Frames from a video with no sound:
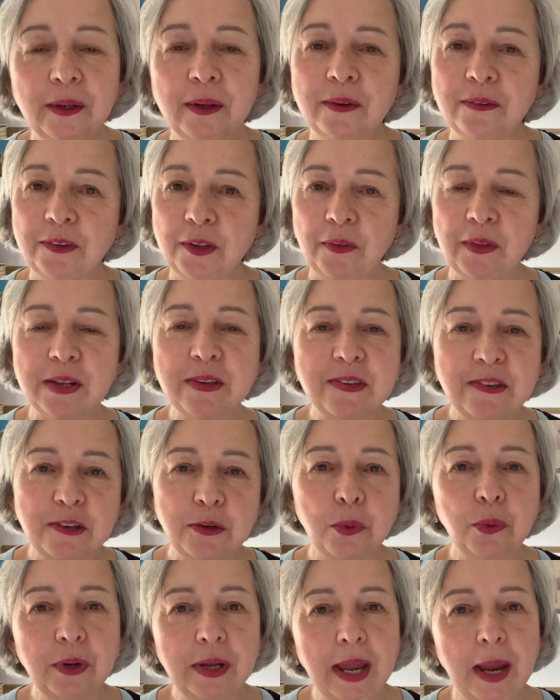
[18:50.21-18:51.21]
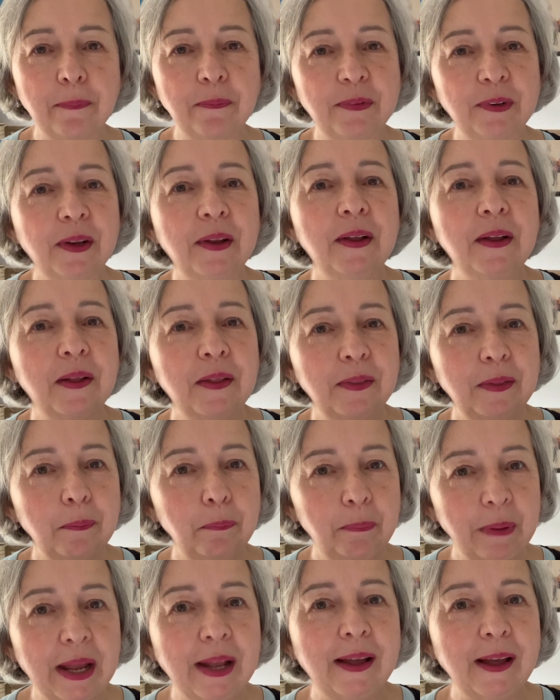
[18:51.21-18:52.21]
So they still kept the
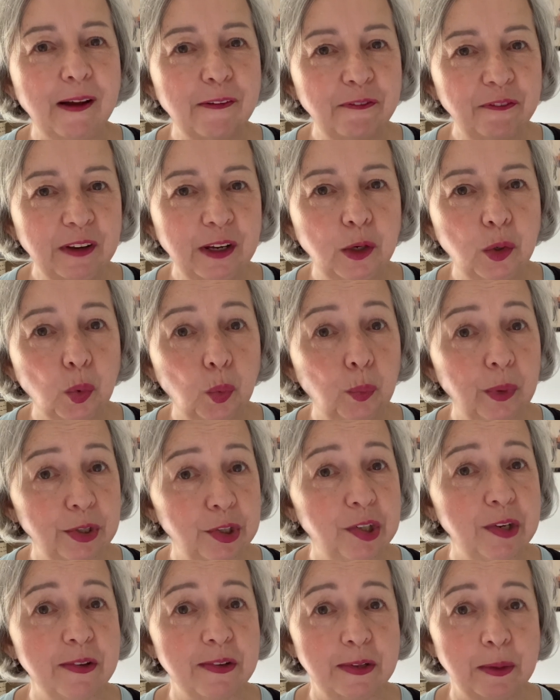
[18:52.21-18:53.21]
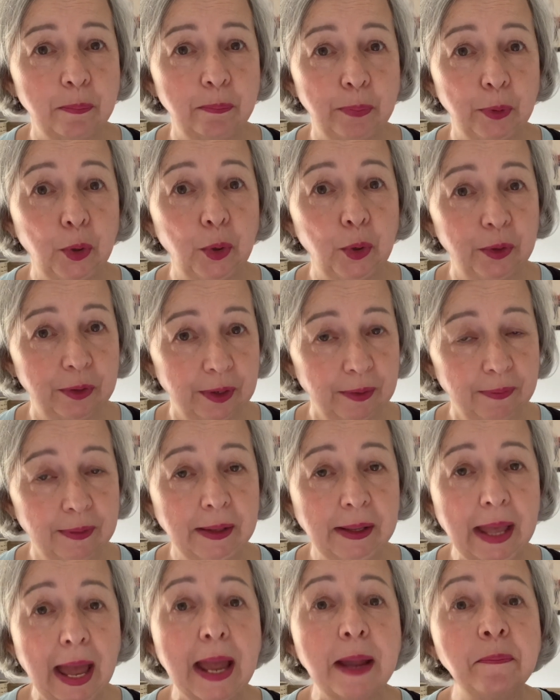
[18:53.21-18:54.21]
beccafigo, which is the bird, the
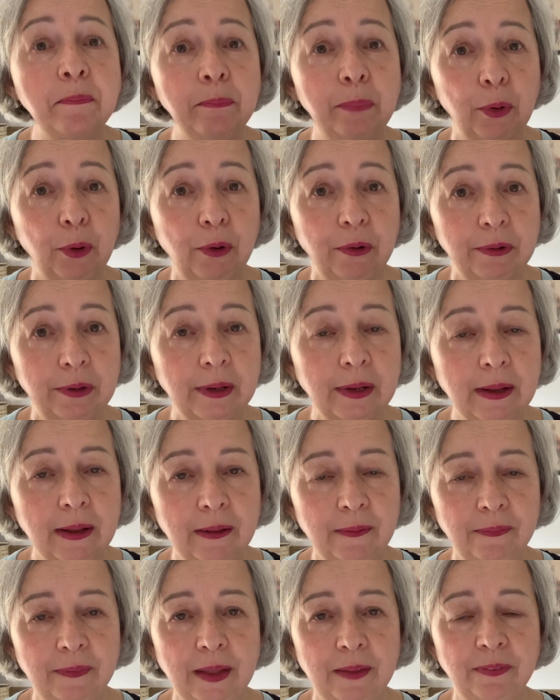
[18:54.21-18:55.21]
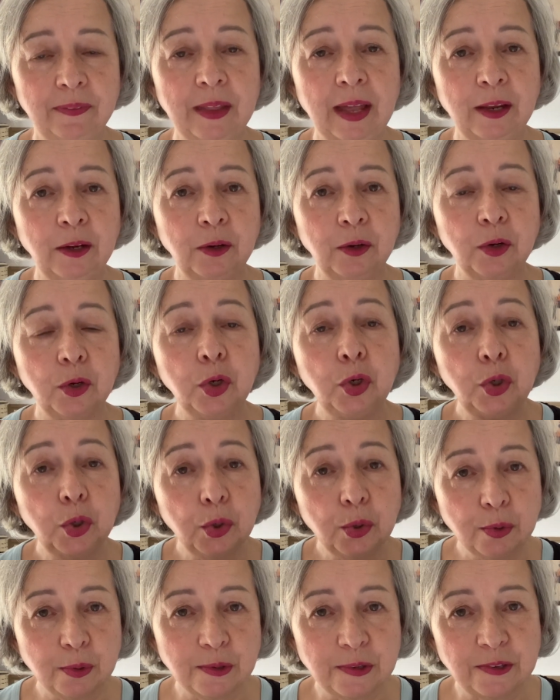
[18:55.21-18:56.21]
game bird that they
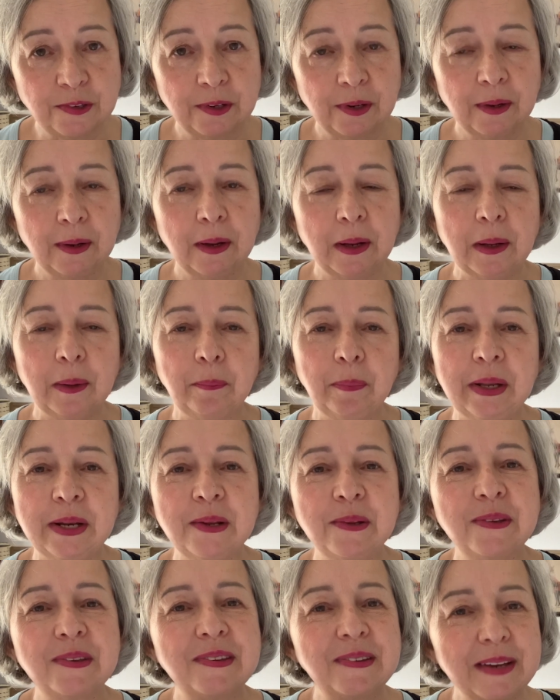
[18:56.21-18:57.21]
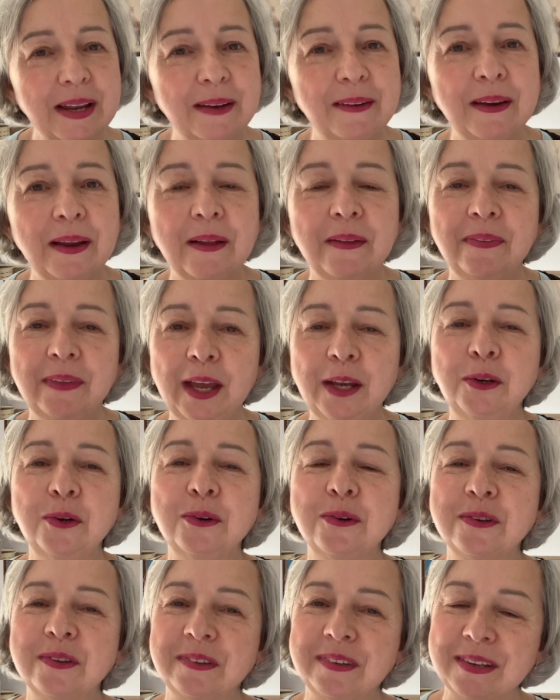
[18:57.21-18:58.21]
used, but instead they
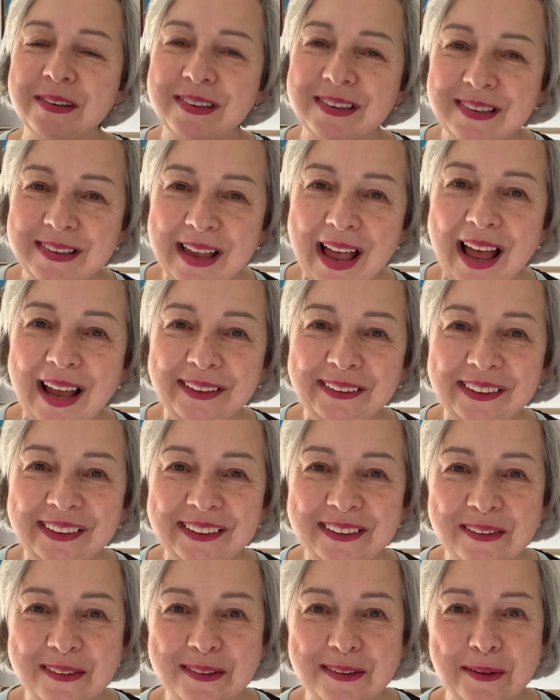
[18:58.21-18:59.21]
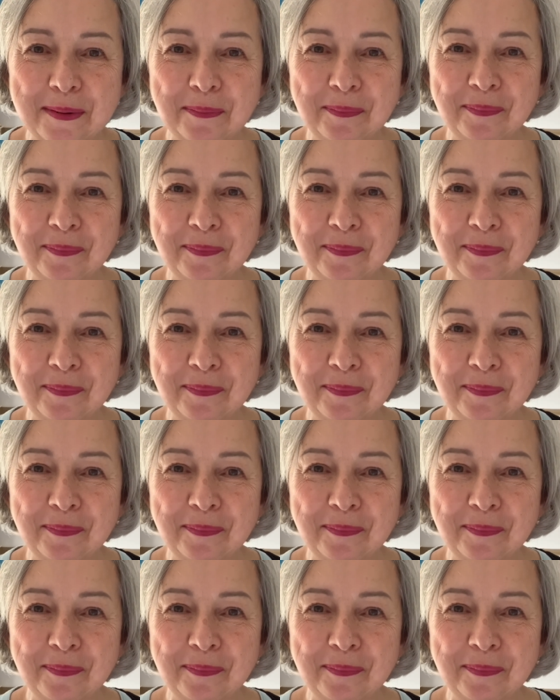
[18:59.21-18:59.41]
used sardines.